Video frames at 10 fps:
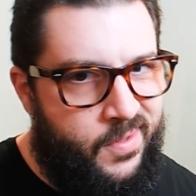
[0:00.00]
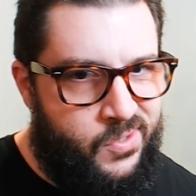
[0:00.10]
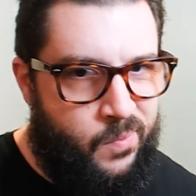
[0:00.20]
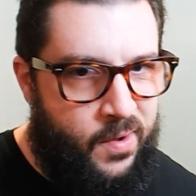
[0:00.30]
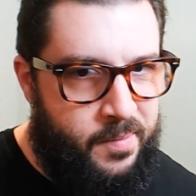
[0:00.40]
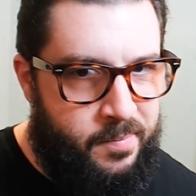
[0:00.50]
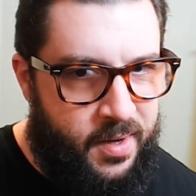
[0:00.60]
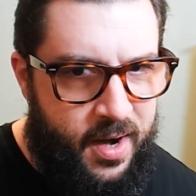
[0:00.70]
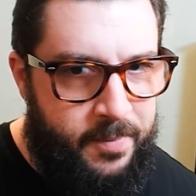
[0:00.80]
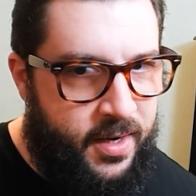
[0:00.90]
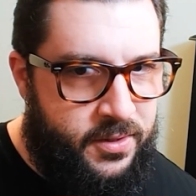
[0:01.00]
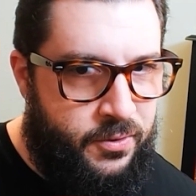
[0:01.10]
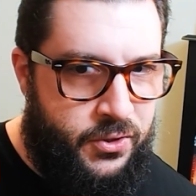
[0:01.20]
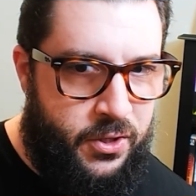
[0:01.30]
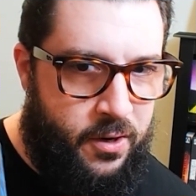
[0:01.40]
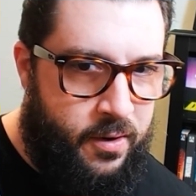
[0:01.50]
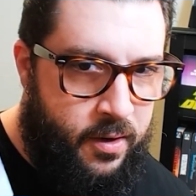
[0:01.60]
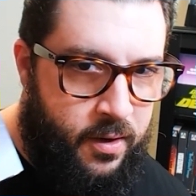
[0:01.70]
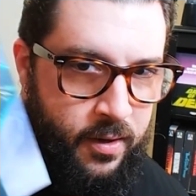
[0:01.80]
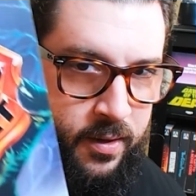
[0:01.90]
this one, but I'm not too sure.
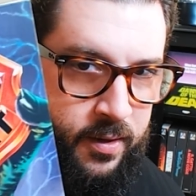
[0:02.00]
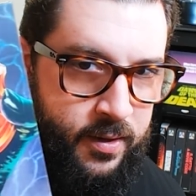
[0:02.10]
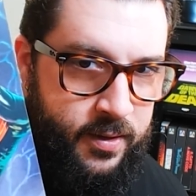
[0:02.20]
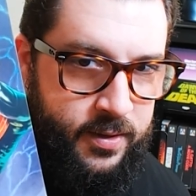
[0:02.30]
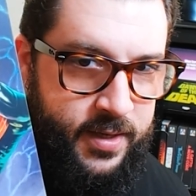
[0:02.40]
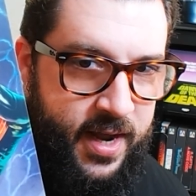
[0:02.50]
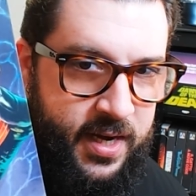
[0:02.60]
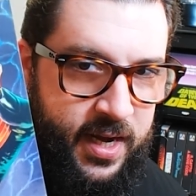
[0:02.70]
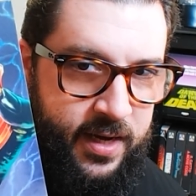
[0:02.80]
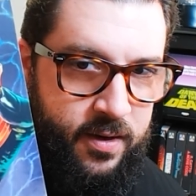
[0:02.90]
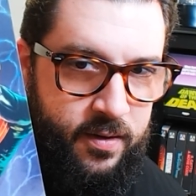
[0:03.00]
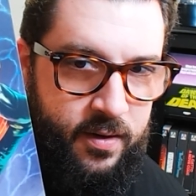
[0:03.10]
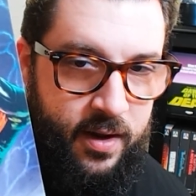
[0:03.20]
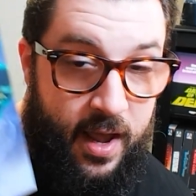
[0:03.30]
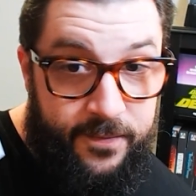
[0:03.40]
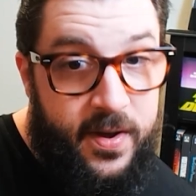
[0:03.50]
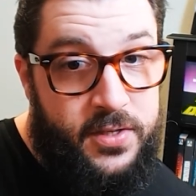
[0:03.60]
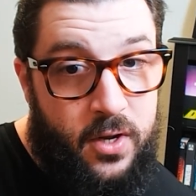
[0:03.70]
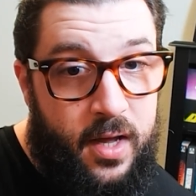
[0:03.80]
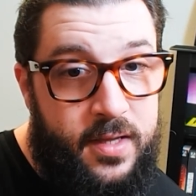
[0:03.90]
Dead Heat. If I
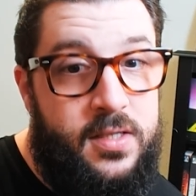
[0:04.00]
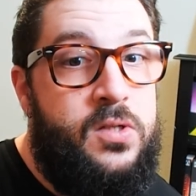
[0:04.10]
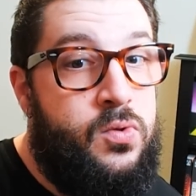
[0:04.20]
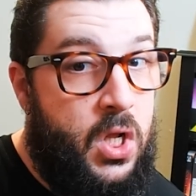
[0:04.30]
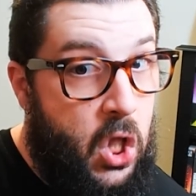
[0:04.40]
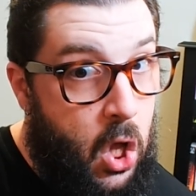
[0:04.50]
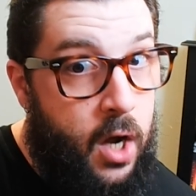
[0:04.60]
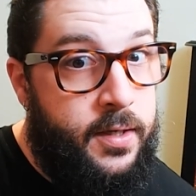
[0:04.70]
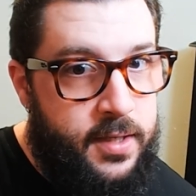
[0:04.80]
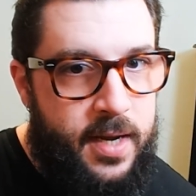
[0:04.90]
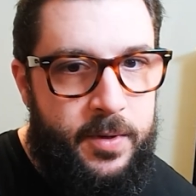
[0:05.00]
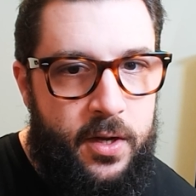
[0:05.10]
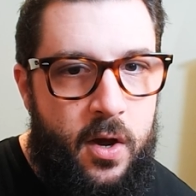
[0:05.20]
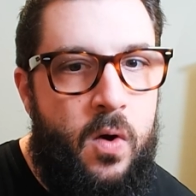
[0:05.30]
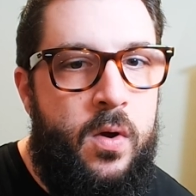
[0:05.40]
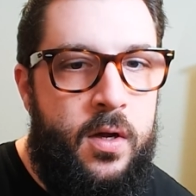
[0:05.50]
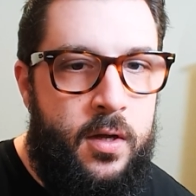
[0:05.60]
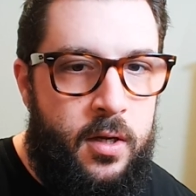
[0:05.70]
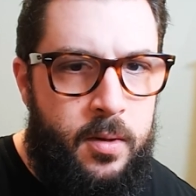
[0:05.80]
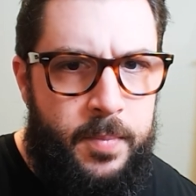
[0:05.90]
saw this was a long time ago.
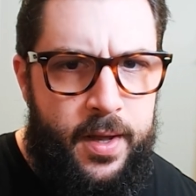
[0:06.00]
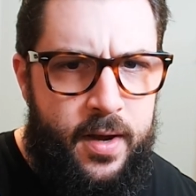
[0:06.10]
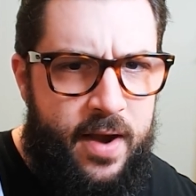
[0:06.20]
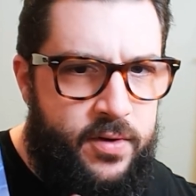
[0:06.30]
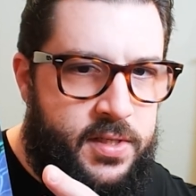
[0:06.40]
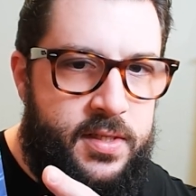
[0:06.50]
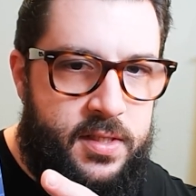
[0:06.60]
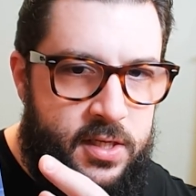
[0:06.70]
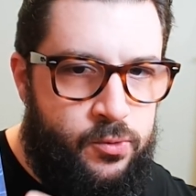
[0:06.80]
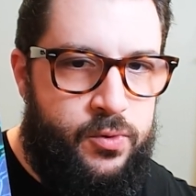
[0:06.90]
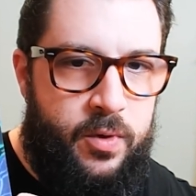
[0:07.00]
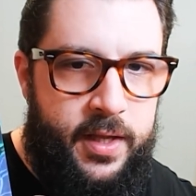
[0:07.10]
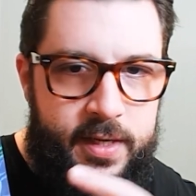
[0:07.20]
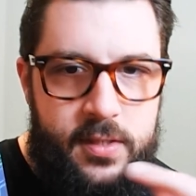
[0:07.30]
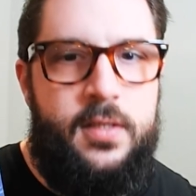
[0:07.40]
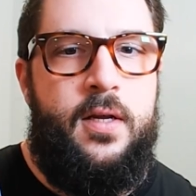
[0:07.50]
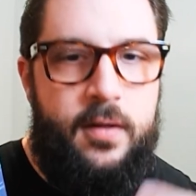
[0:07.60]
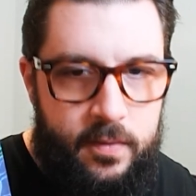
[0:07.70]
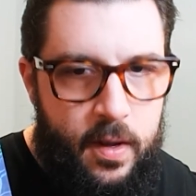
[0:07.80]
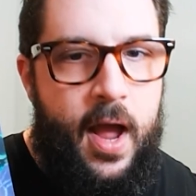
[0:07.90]
But ever since this was released,
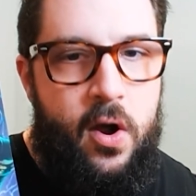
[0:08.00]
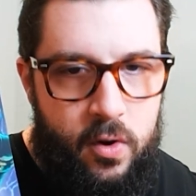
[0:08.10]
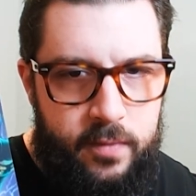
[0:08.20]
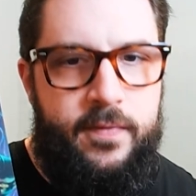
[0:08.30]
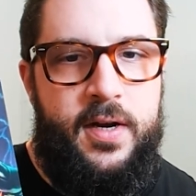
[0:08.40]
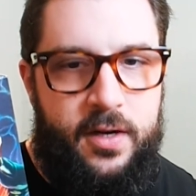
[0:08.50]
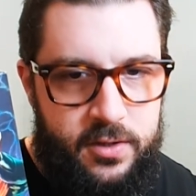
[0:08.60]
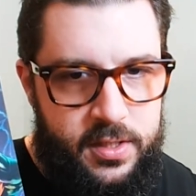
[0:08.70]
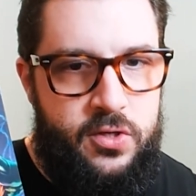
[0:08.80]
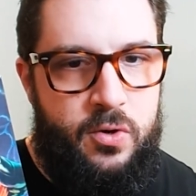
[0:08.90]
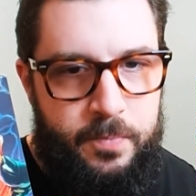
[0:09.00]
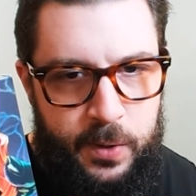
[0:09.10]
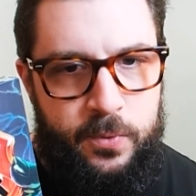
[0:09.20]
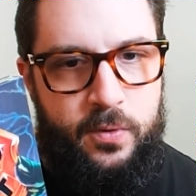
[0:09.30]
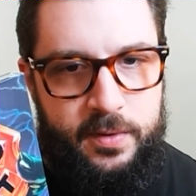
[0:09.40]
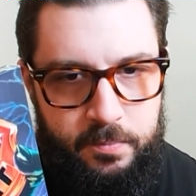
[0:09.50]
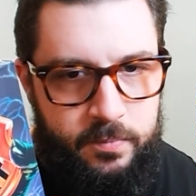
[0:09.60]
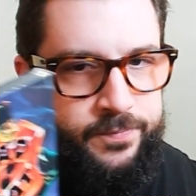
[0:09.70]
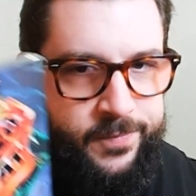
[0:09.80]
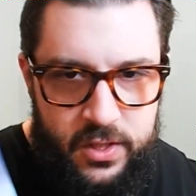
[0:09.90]
I heard Vinegar Syndrome people and
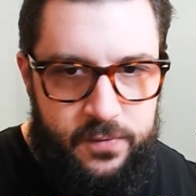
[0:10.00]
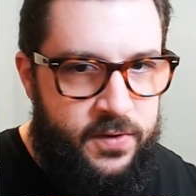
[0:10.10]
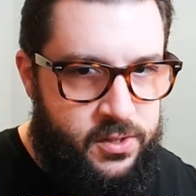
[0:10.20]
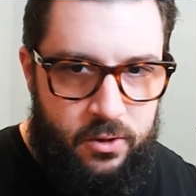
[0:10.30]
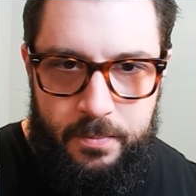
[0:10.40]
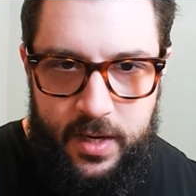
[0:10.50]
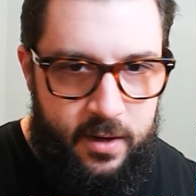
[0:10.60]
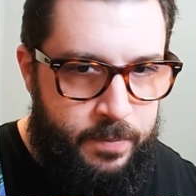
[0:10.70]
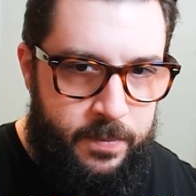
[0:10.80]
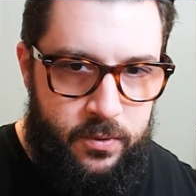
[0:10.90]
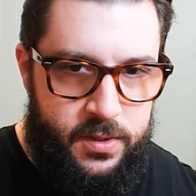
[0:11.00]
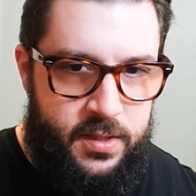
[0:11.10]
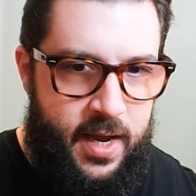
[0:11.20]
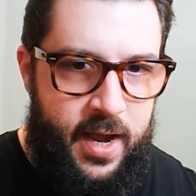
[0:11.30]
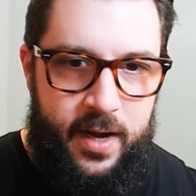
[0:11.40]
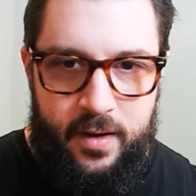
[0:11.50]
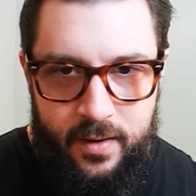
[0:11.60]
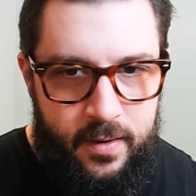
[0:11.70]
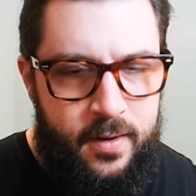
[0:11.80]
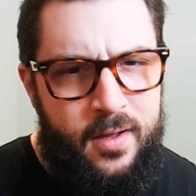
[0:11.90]
just physical media people say,
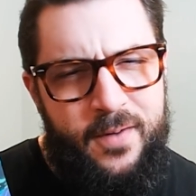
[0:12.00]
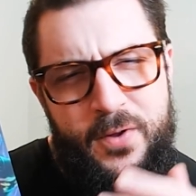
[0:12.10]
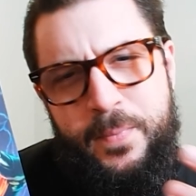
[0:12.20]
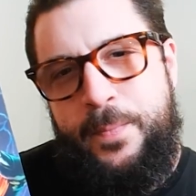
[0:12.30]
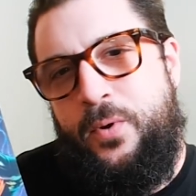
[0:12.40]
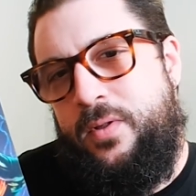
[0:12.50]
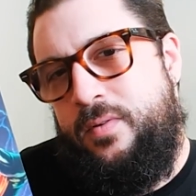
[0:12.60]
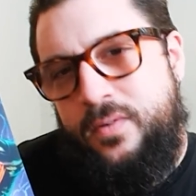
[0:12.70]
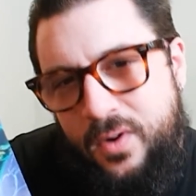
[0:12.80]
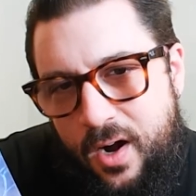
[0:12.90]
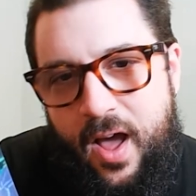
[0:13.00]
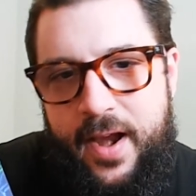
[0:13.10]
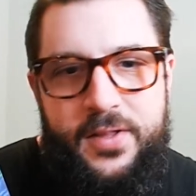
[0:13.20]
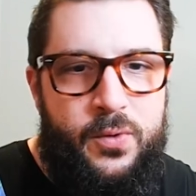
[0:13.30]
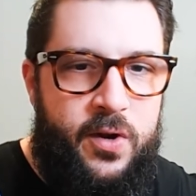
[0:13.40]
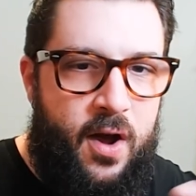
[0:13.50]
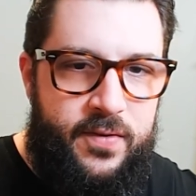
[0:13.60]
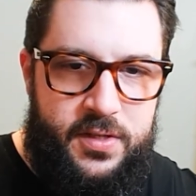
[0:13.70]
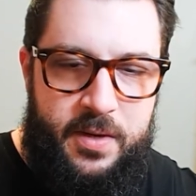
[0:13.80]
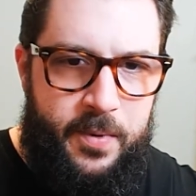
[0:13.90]
a few people are not into it,
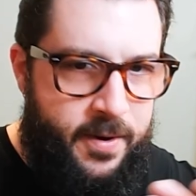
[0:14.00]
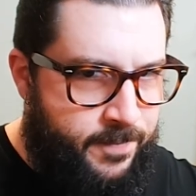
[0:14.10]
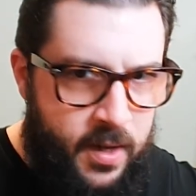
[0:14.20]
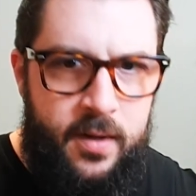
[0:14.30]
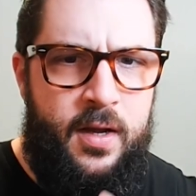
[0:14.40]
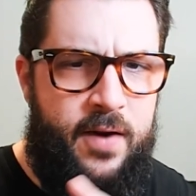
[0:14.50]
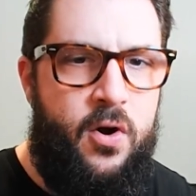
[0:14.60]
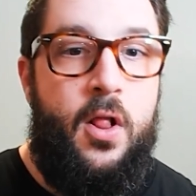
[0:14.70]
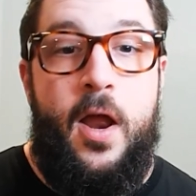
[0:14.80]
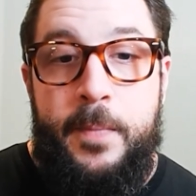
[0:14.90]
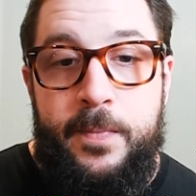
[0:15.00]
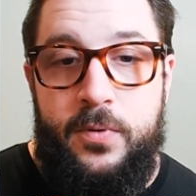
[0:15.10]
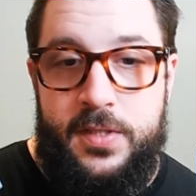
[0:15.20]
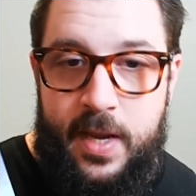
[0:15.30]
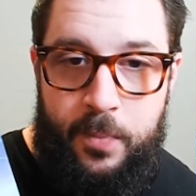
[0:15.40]
obviously, but I've heard a lot of people say